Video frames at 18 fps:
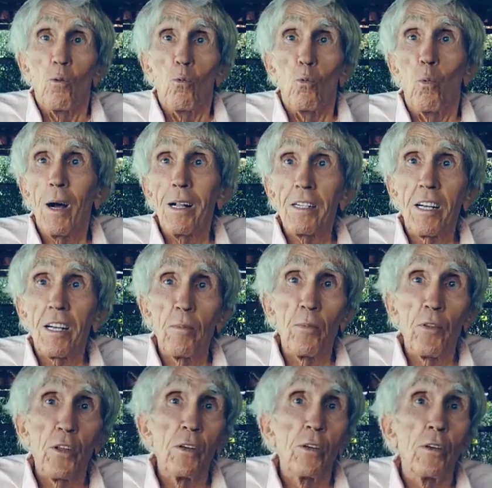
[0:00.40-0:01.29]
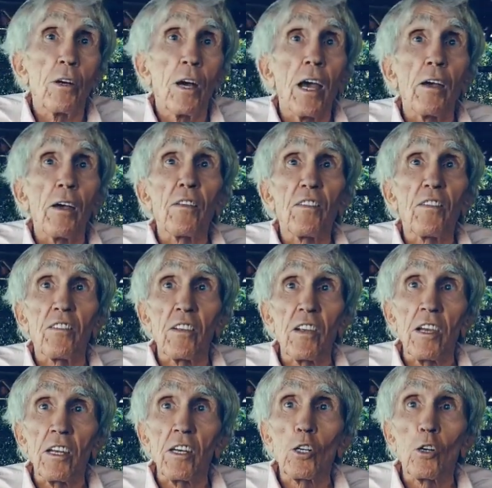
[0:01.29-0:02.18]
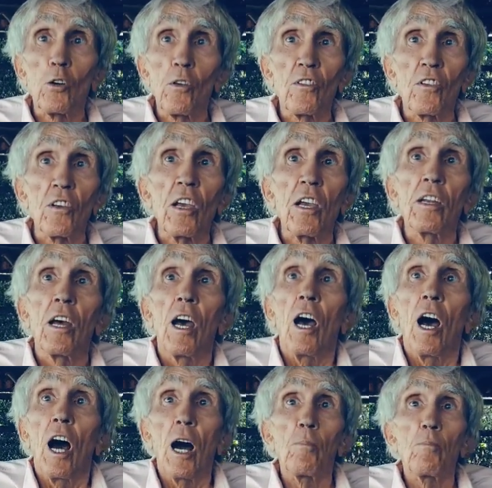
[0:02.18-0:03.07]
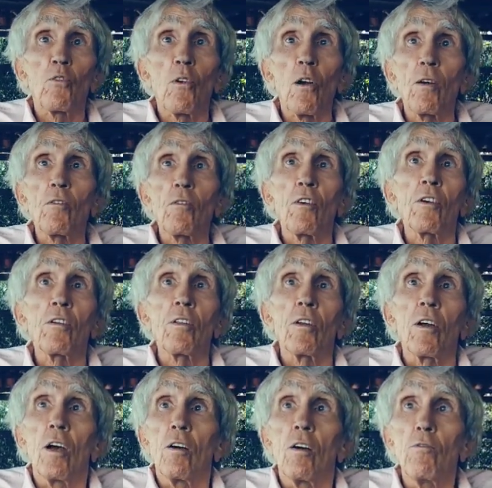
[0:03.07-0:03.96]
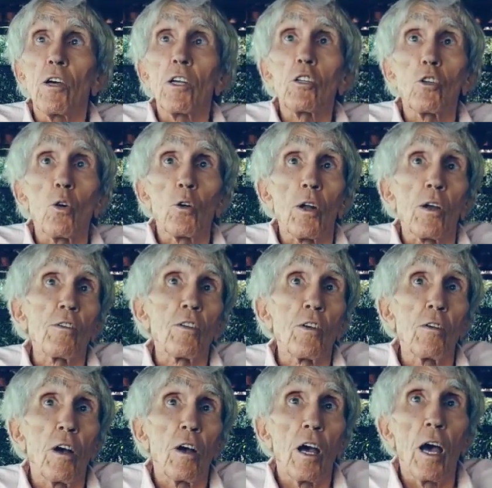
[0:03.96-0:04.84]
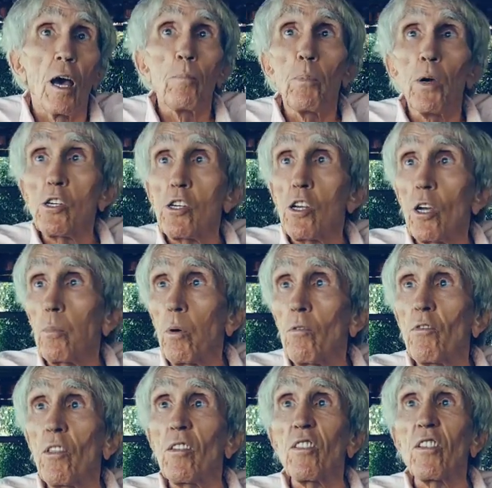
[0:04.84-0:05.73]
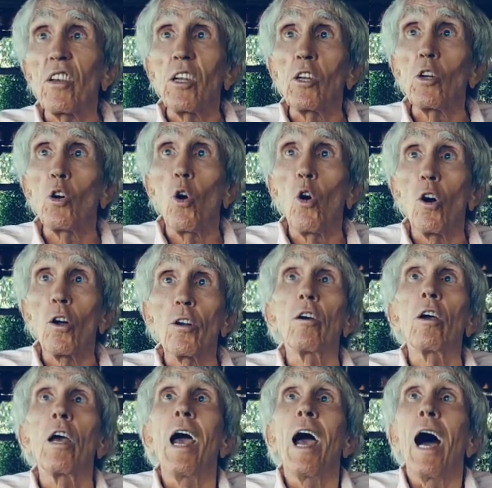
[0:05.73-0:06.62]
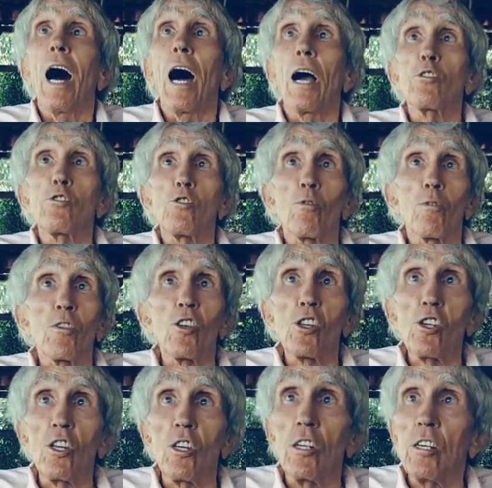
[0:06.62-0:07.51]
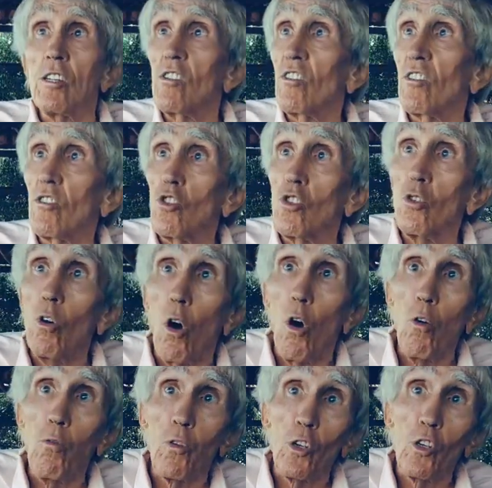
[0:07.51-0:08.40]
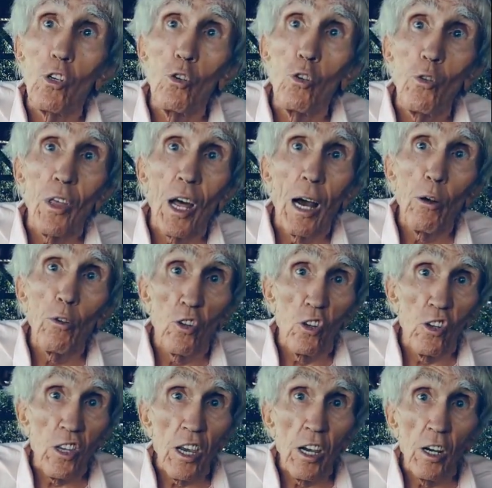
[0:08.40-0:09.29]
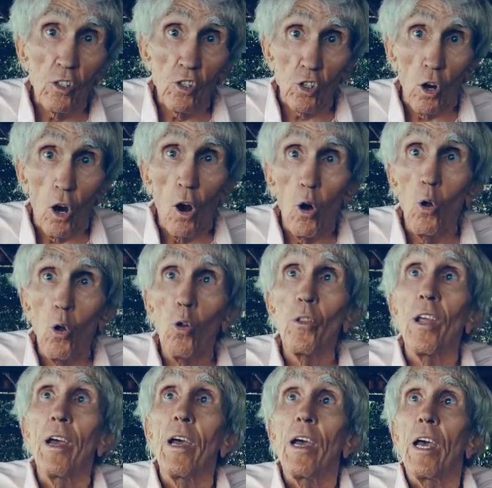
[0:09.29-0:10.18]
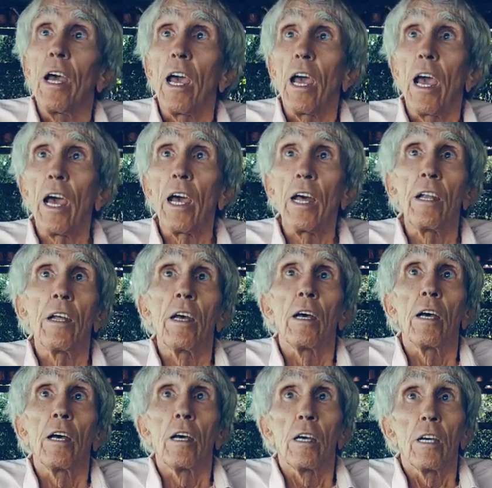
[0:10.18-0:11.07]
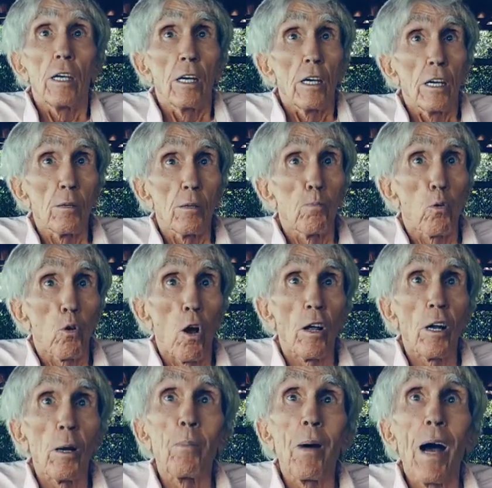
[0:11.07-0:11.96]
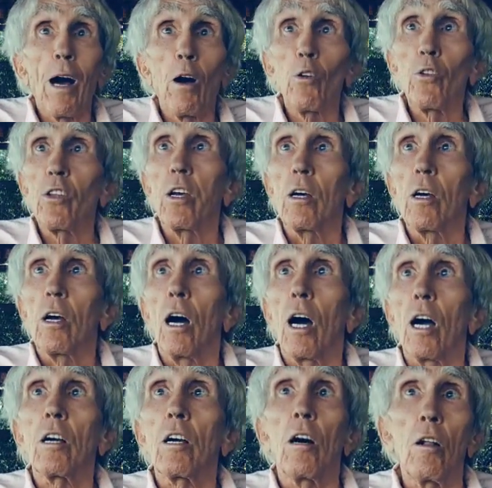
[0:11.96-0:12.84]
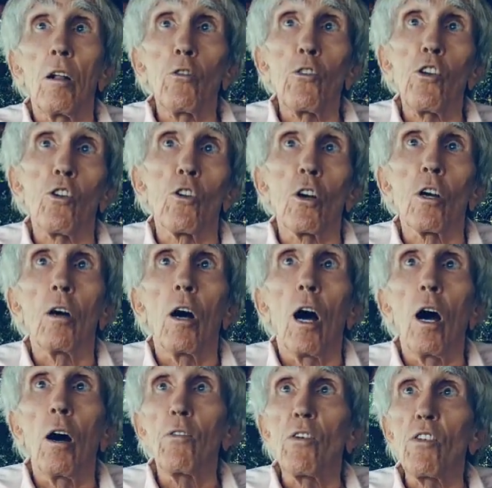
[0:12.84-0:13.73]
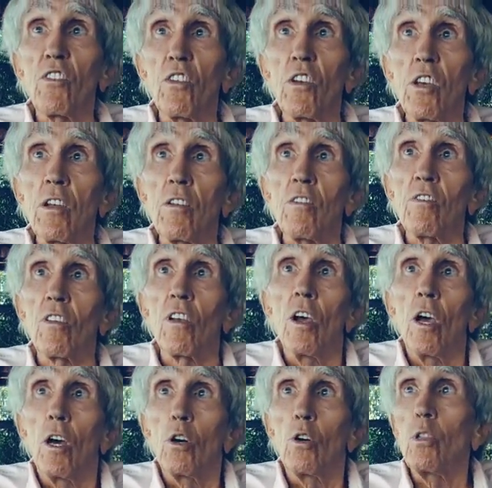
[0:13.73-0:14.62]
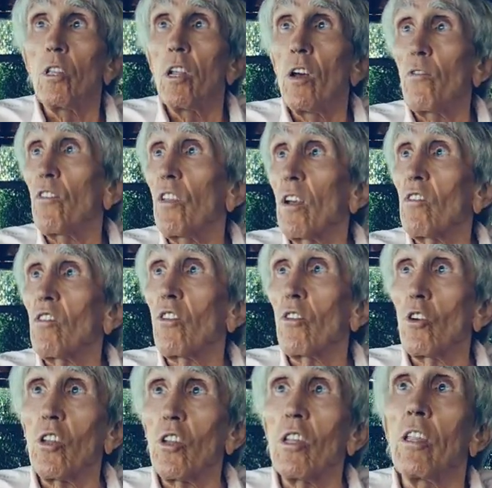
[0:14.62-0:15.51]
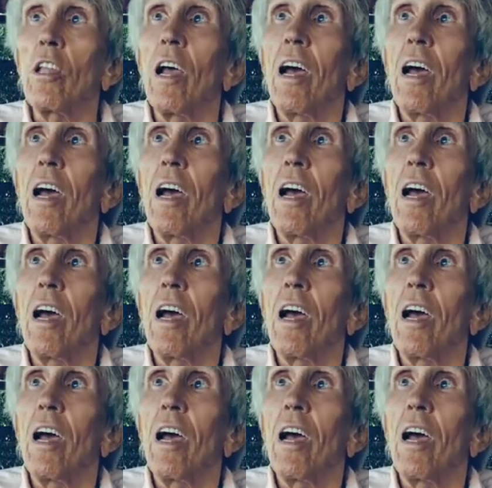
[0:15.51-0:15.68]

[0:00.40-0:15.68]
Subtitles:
Welcome to Essene Cuisine. I'm Reverend Viktoras, a bishop of the Essene Order. Our tradition is over 2,000 years old, and it brought about a culture of Essenes who lived a certain